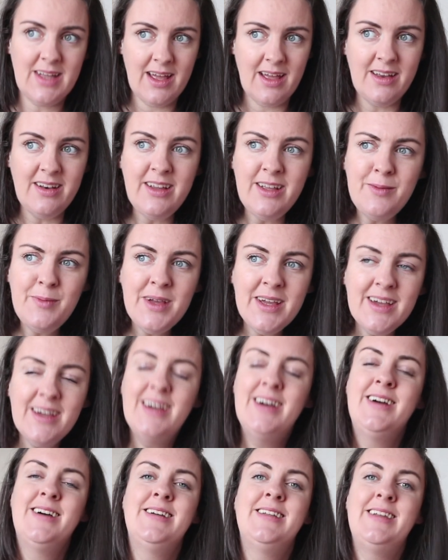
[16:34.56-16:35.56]

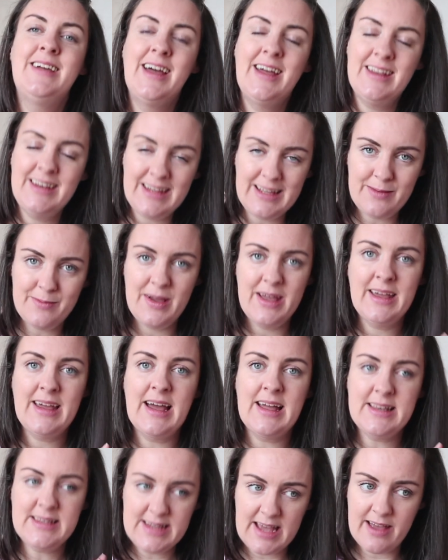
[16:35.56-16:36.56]

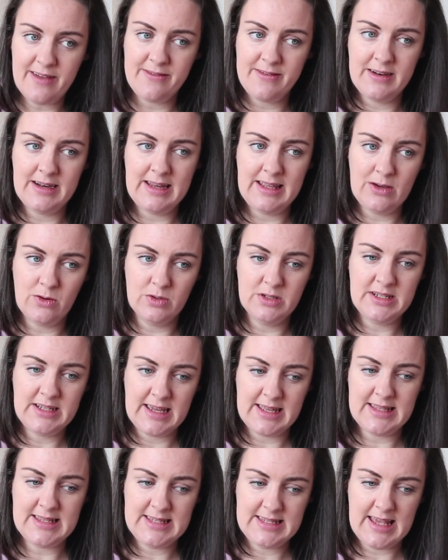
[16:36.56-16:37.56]
definitely going to
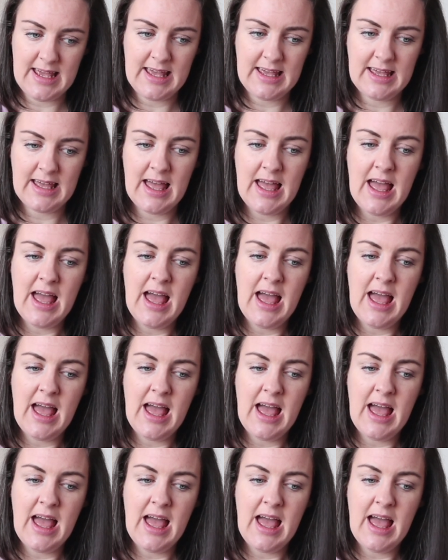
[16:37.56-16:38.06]
get sick?